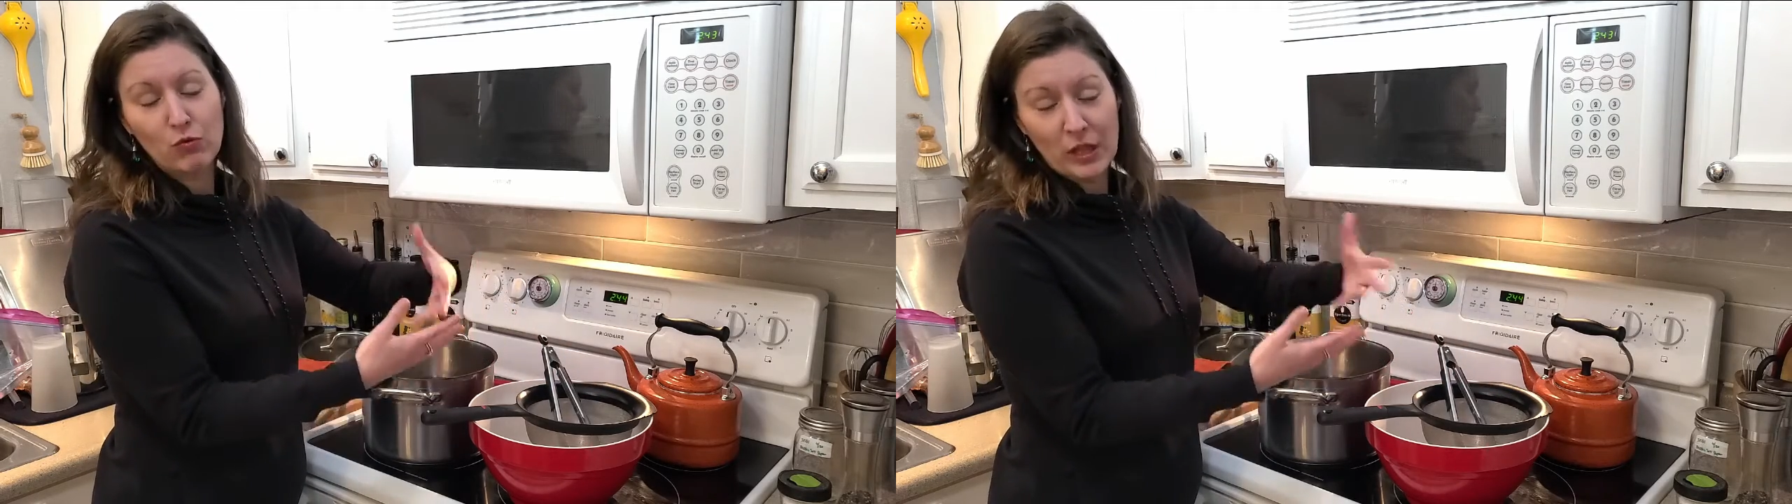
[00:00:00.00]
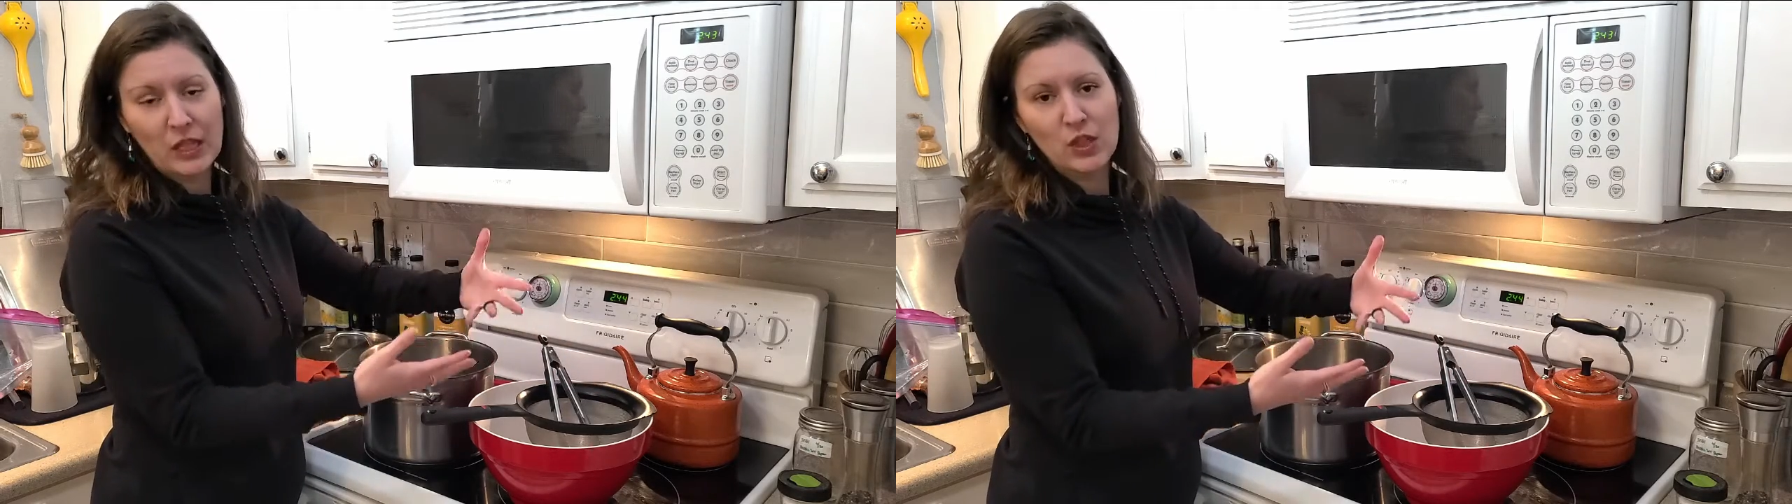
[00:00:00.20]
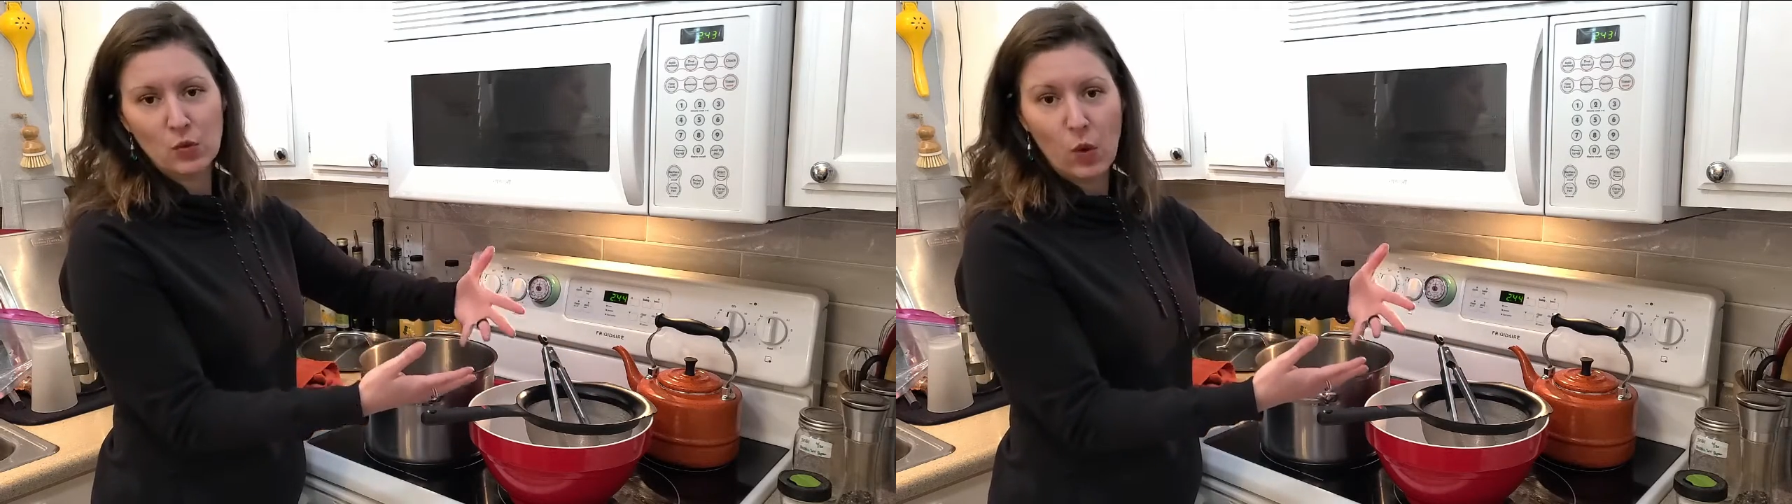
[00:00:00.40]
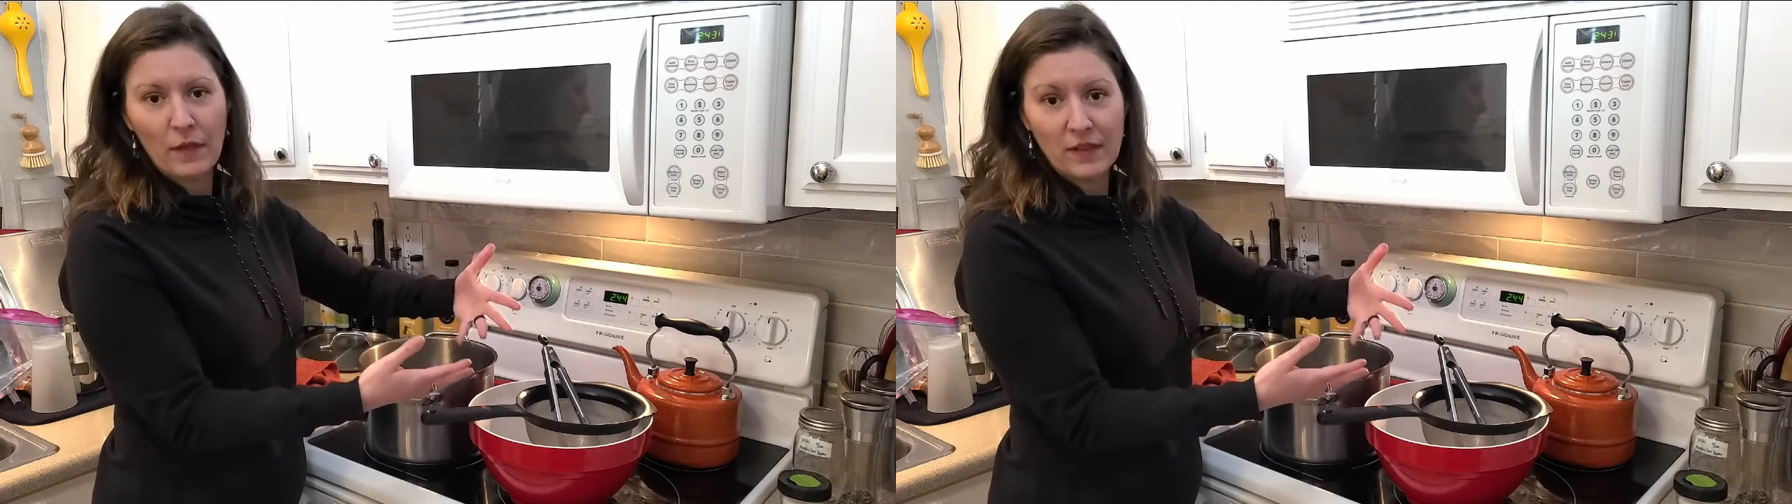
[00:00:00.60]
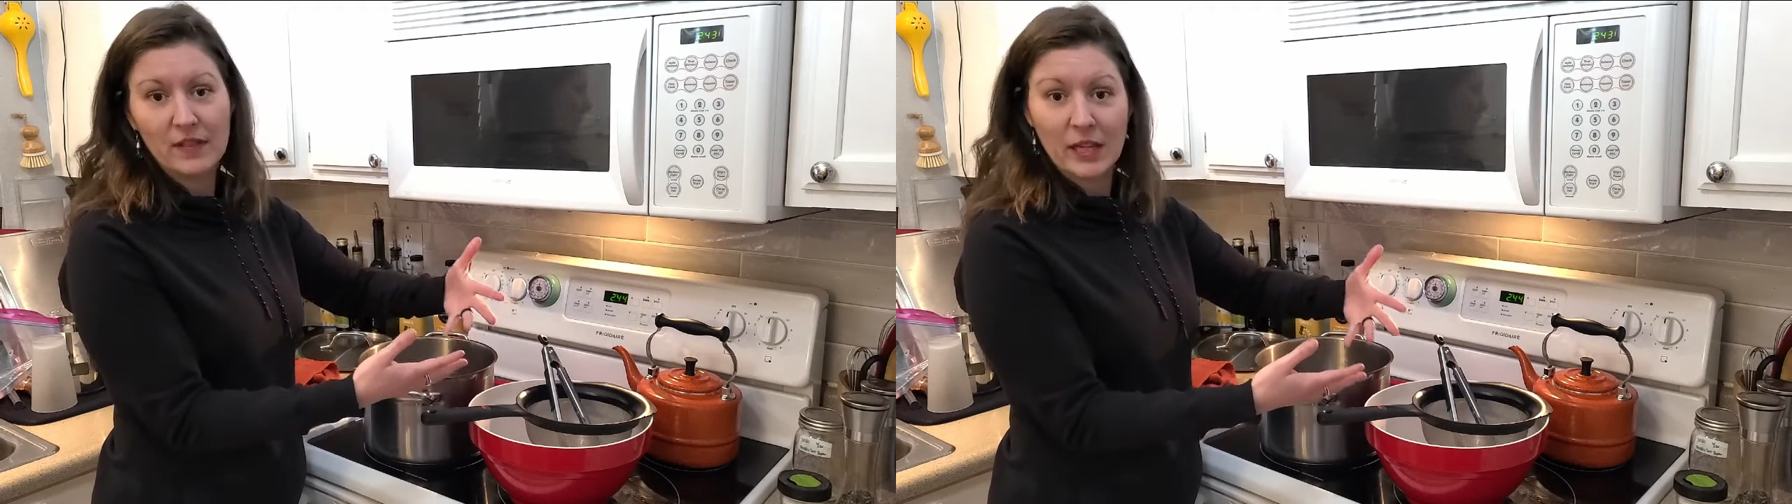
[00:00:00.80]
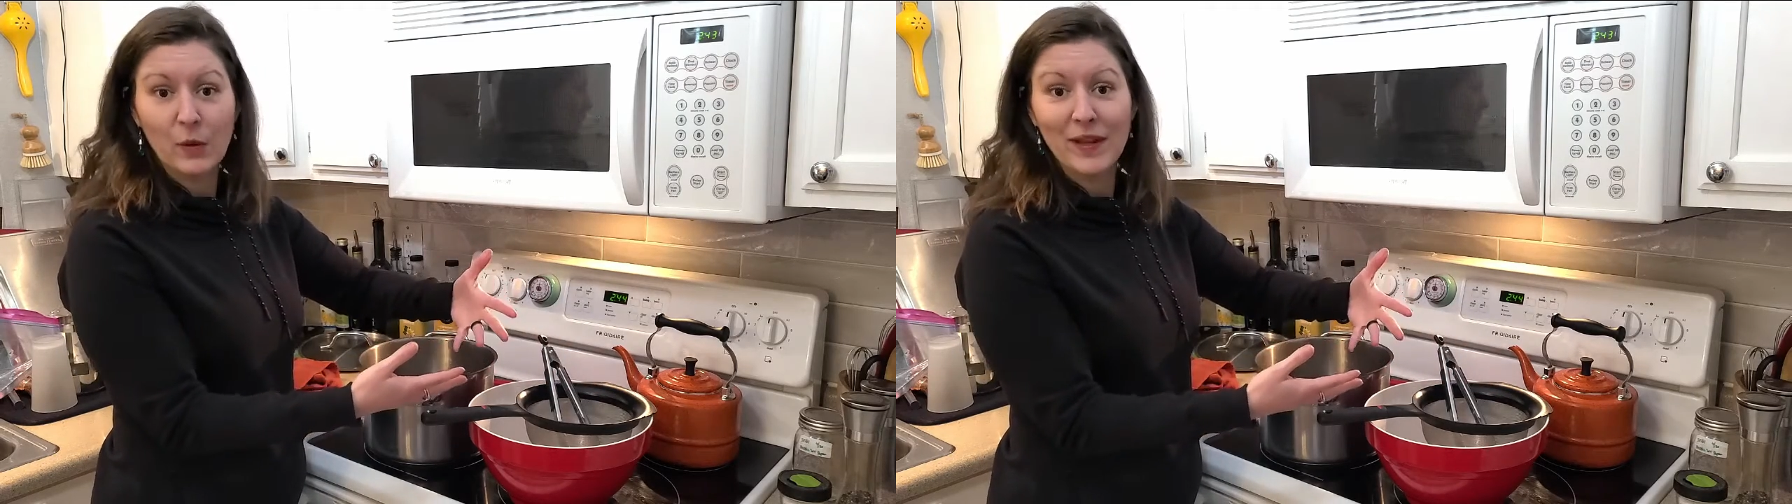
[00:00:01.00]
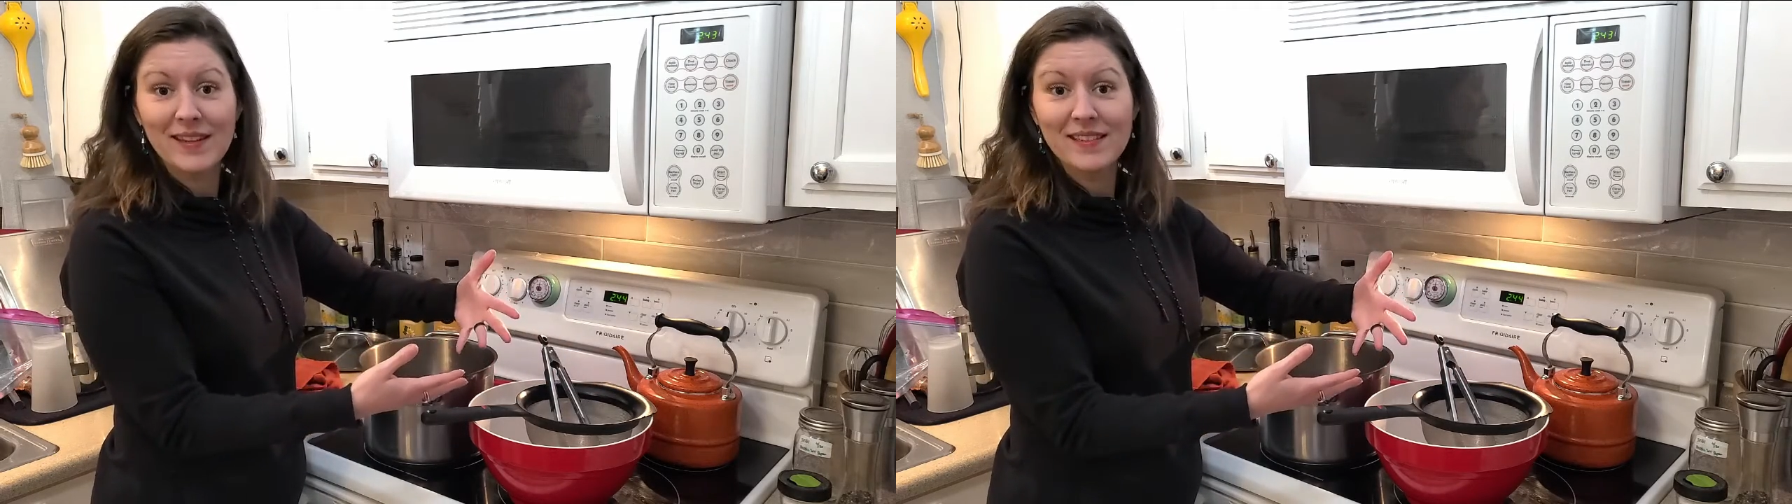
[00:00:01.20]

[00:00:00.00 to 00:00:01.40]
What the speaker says: really just want the liquid.